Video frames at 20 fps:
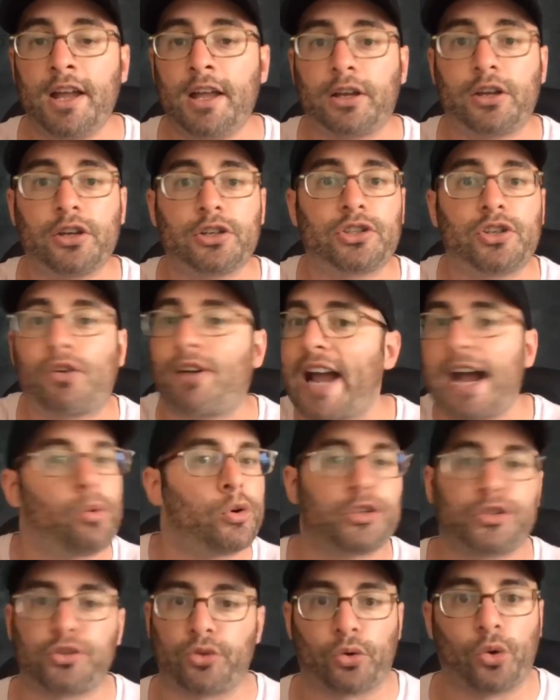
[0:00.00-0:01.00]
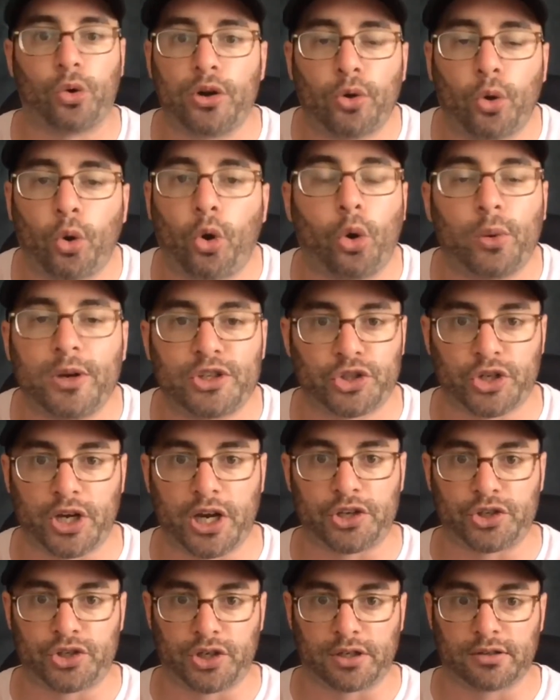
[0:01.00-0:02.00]
because their hours are always
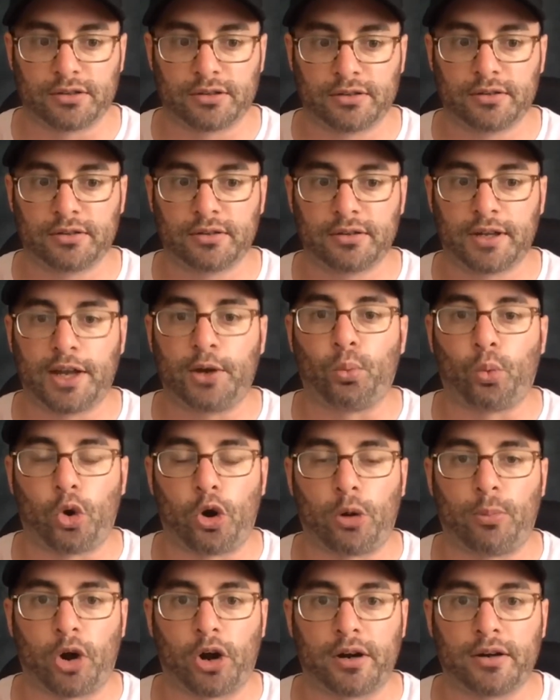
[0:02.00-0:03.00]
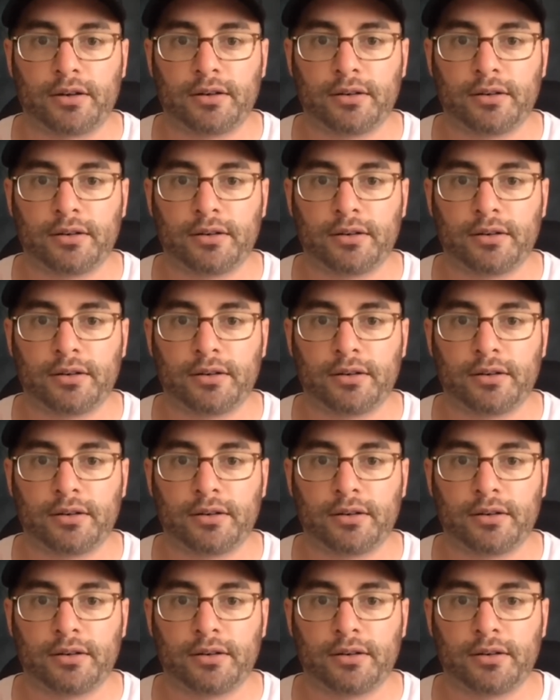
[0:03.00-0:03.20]
changing at Walmart.